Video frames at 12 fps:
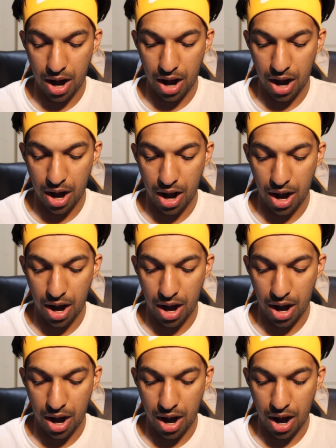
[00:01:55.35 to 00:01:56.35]

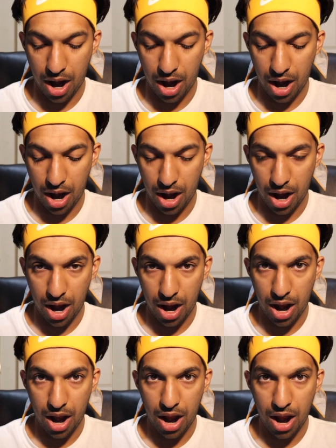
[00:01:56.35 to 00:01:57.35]

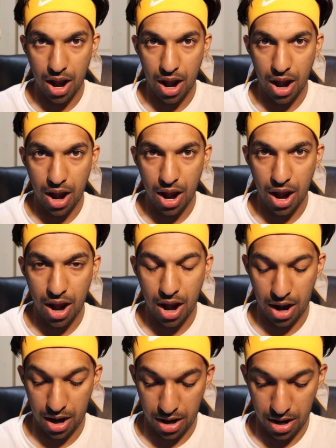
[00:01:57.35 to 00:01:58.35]

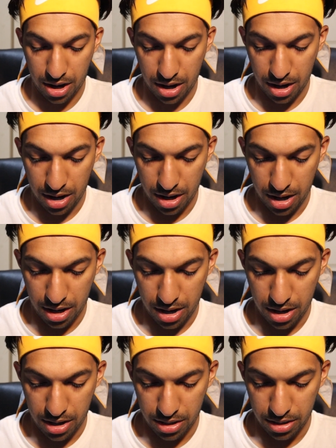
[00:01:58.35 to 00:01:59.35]

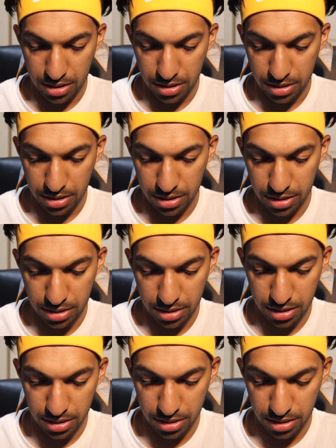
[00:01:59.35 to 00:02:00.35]

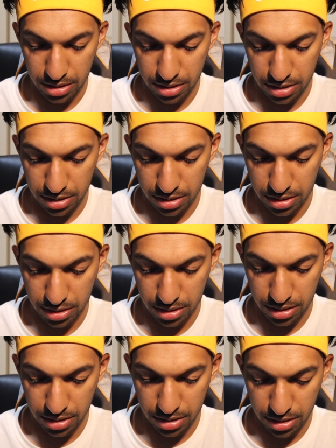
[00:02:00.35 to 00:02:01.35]

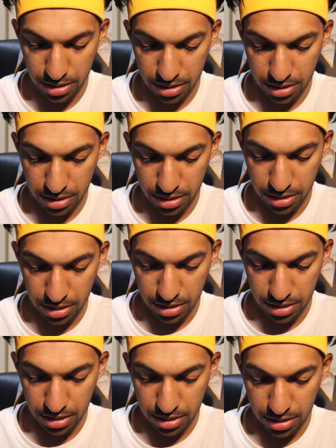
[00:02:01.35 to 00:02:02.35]

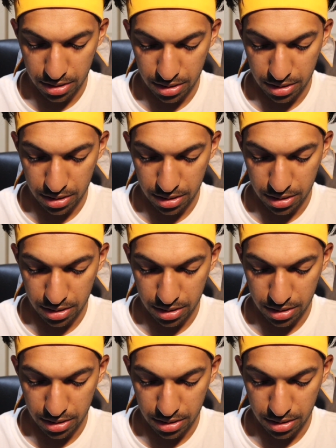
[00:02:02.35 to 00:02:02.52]
Nothing is said.